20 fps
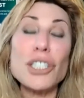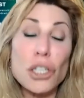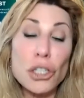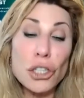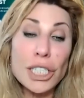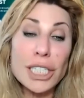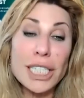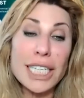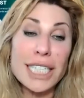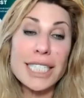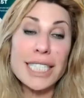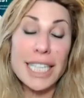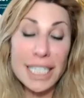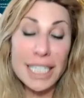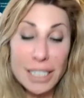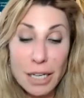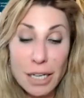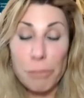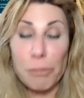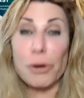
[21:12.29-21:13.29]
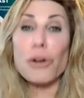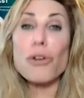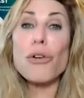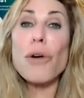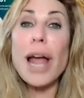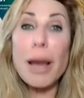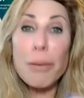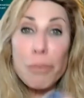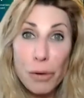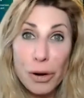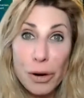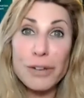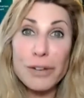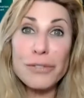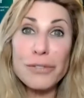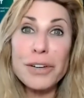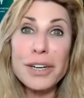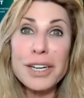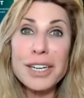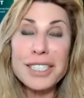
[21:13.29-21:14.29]
to look these things up or grab one
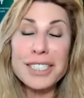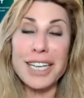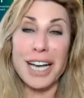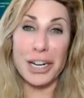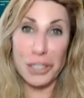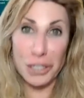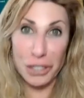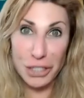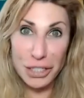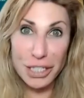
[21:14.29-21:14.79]
of Dr.